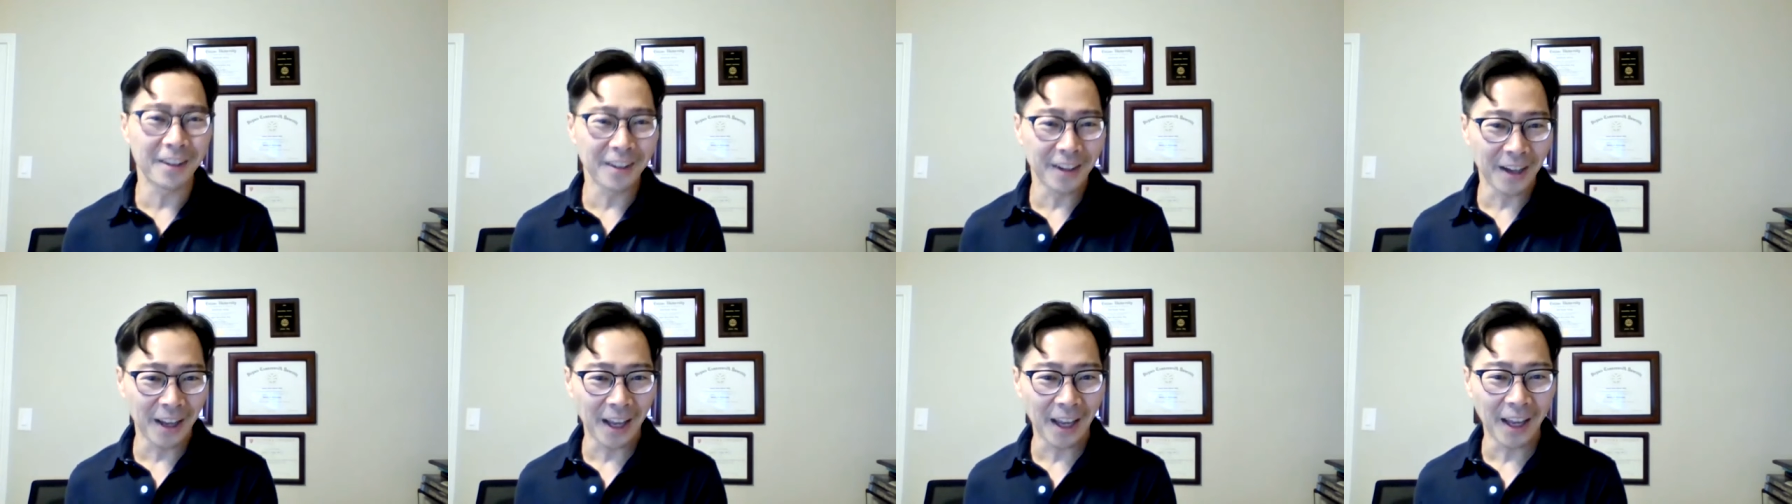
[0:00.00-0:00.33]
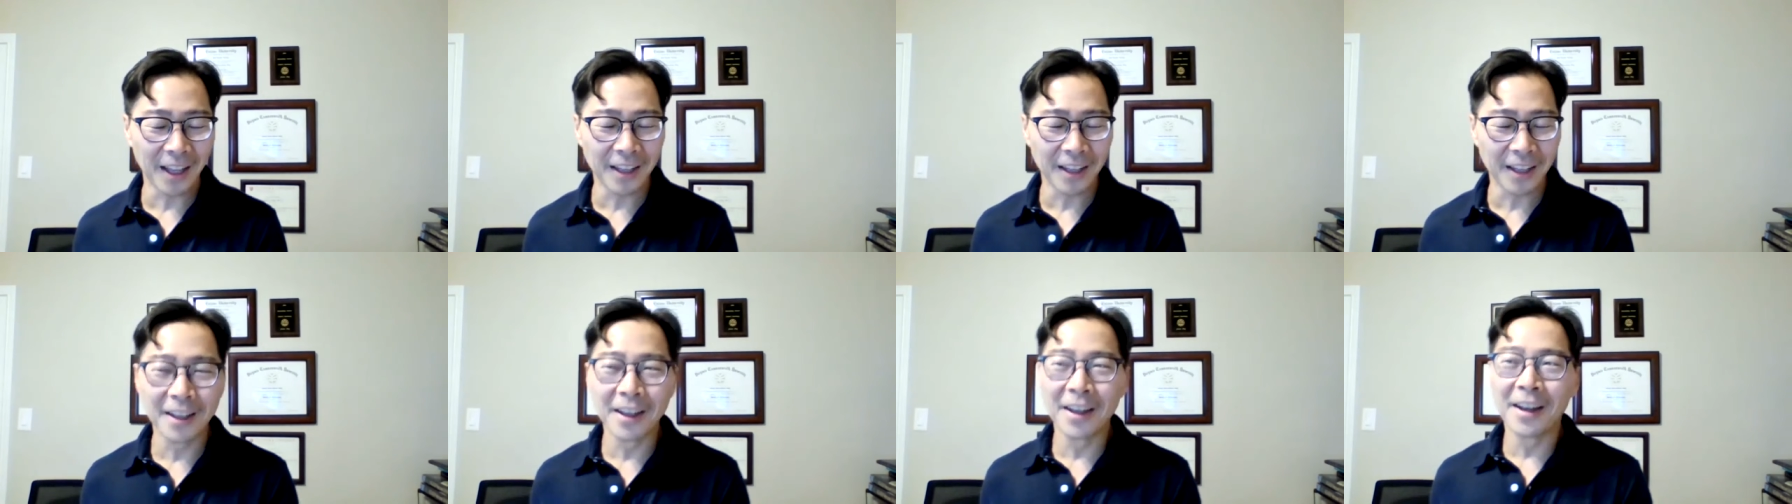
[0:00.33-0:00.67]

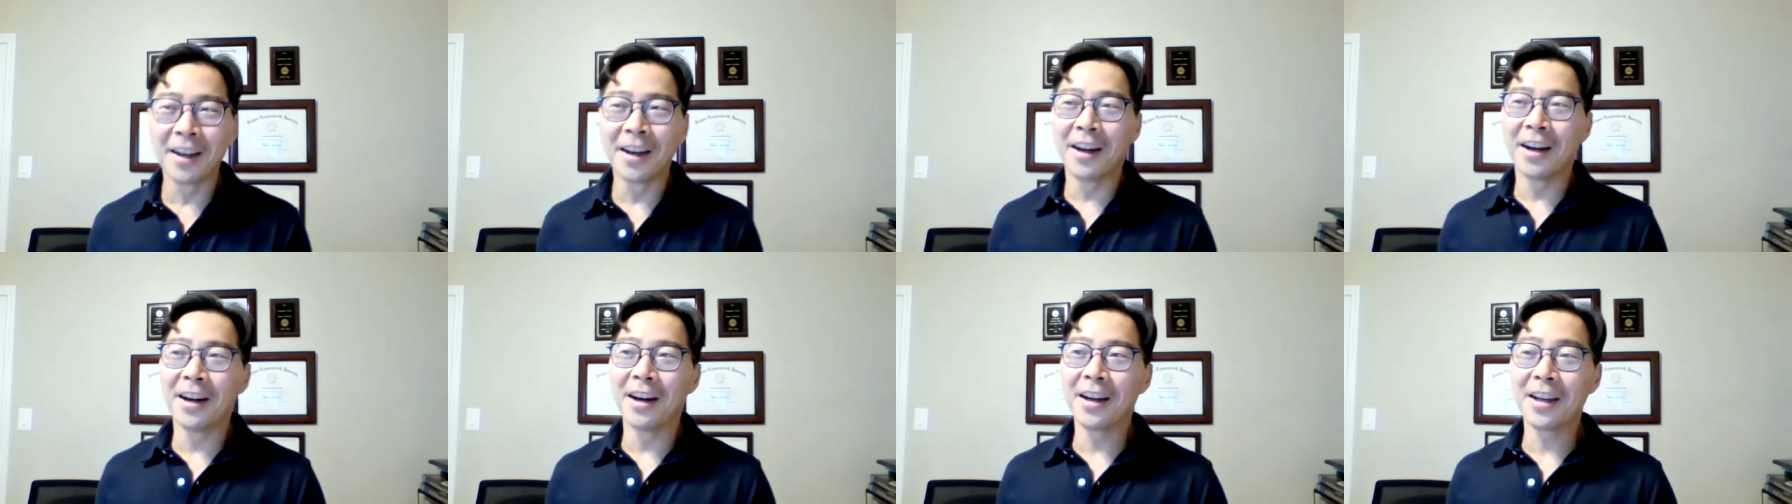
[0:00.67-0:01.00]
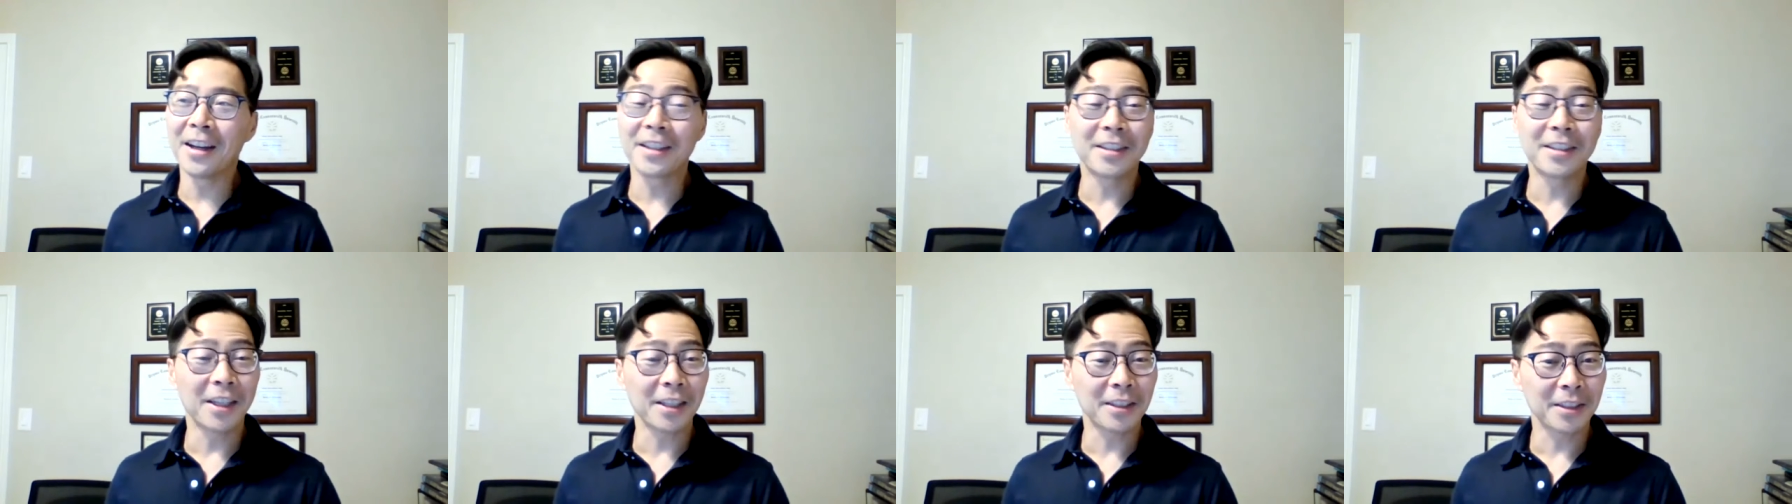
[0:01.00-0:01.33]
hand,
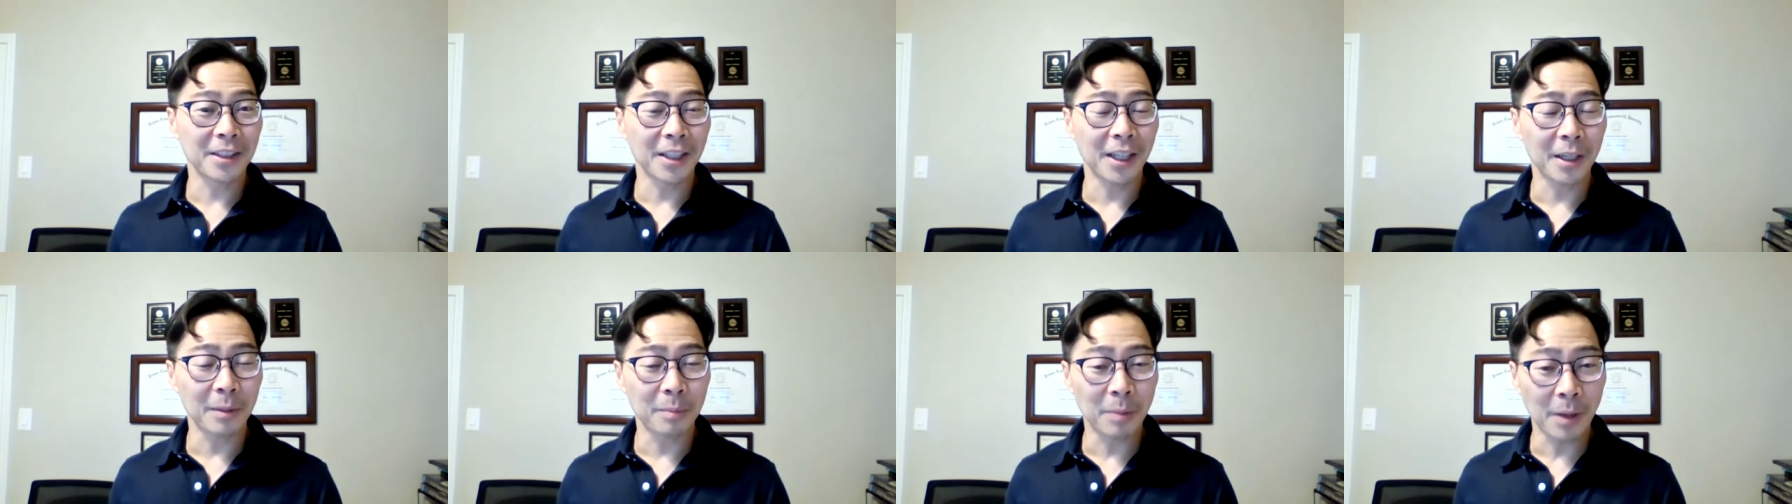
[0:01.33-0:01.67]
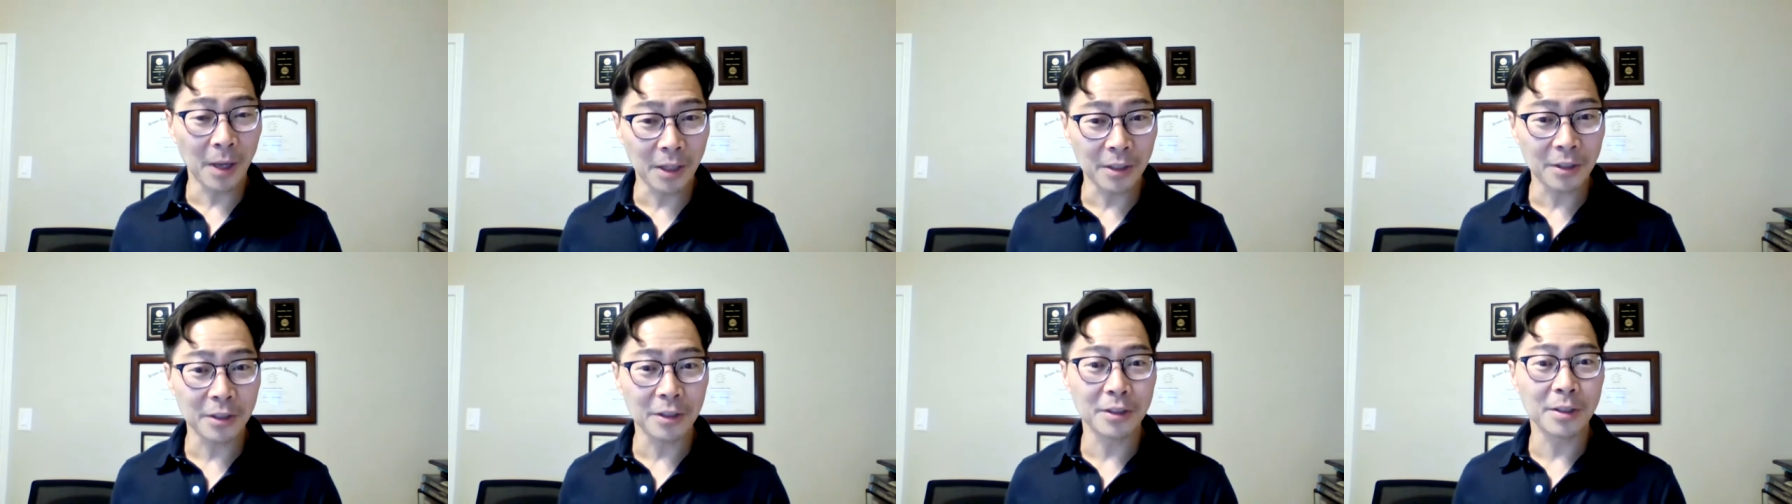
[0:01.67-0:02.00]
it takes a lot of
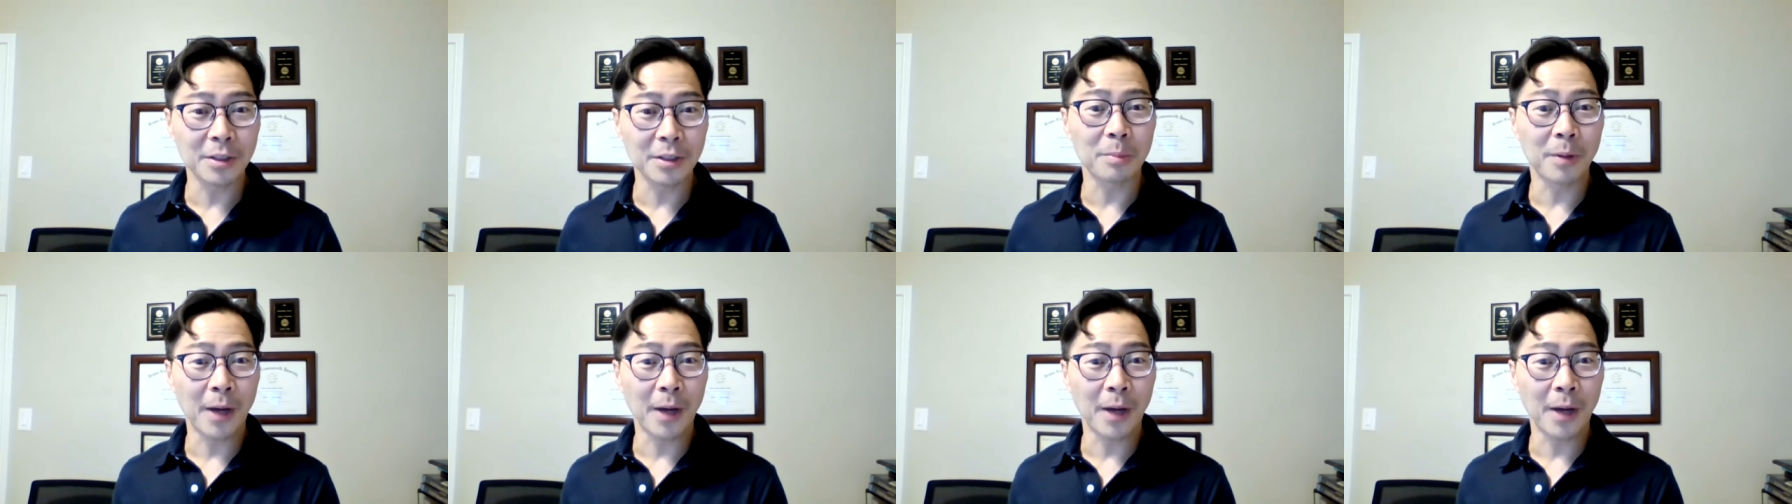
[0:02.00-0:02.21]
patience and